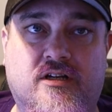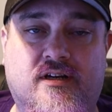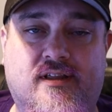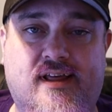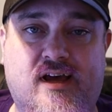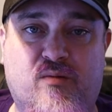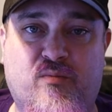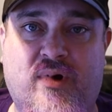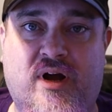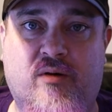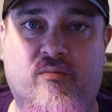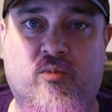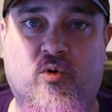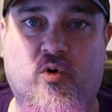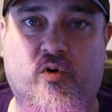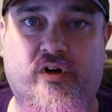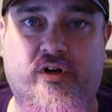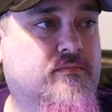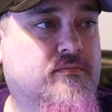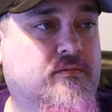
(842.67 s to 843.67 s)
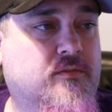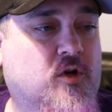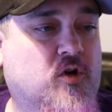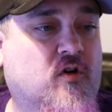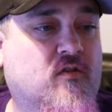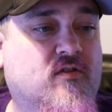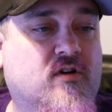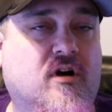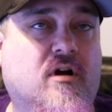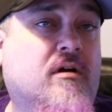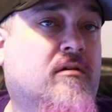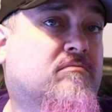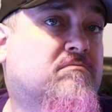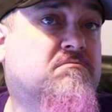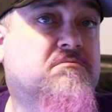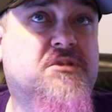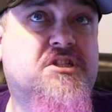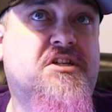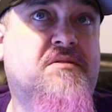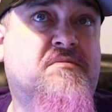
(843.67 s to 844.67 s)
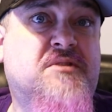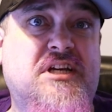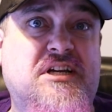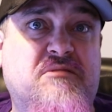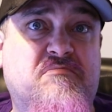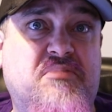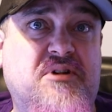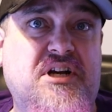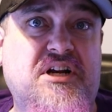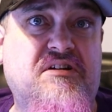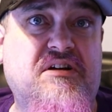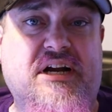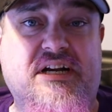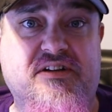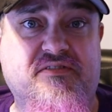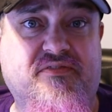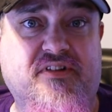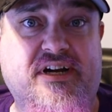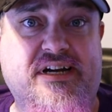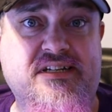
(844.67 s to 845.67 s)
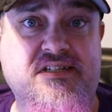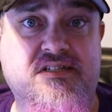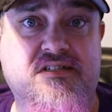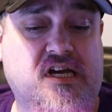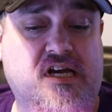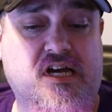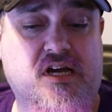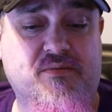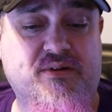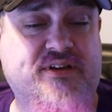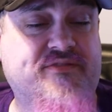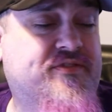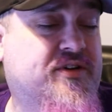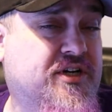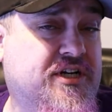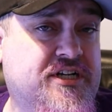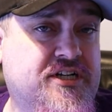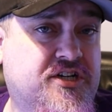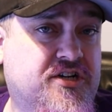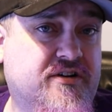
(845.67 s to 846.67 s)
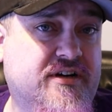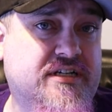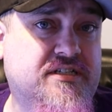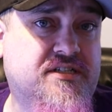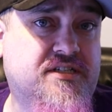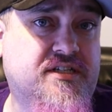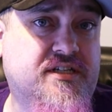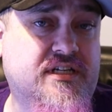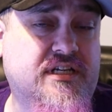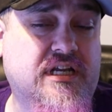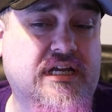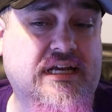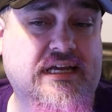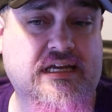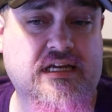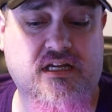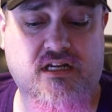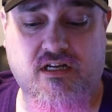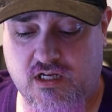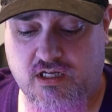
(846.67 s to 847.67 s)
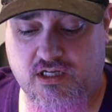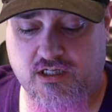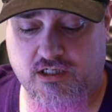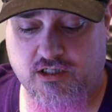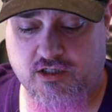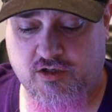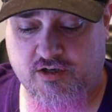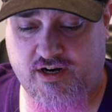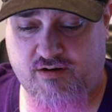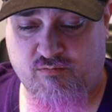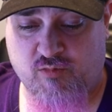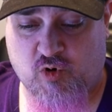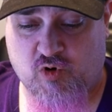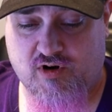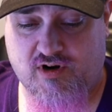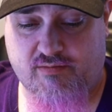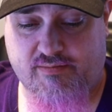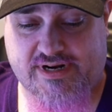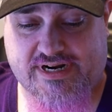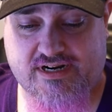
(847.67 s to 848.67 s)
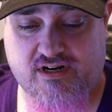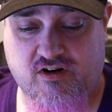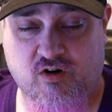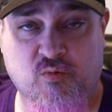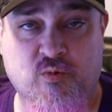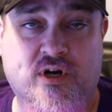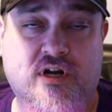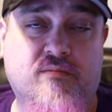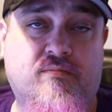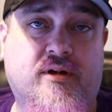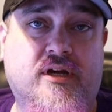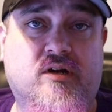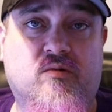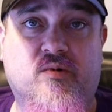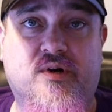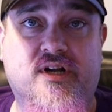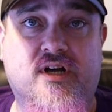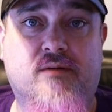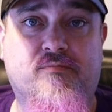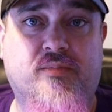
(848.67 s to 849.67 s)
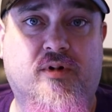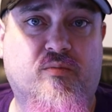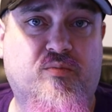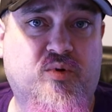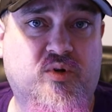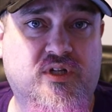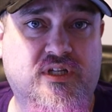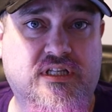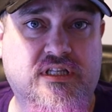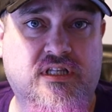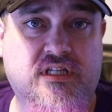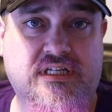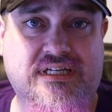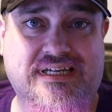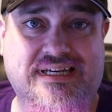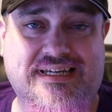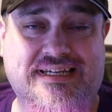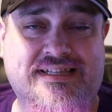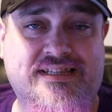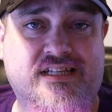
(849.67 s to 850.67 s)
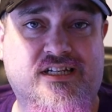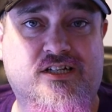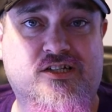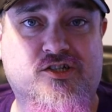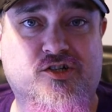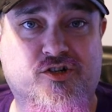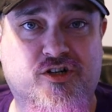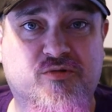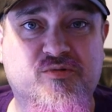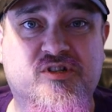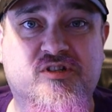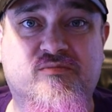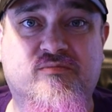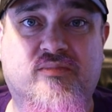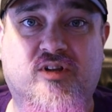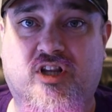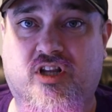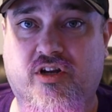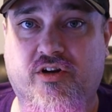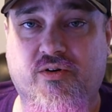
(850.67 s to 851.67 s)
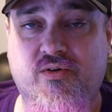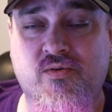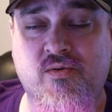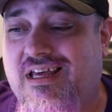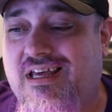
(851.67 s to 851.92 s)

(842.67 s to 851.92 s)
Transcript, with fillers: that bad boy. Overall, seems like a pretty great device. Uh, if you're interested in learning more about it or want to pick one up, I'll put link in the description below.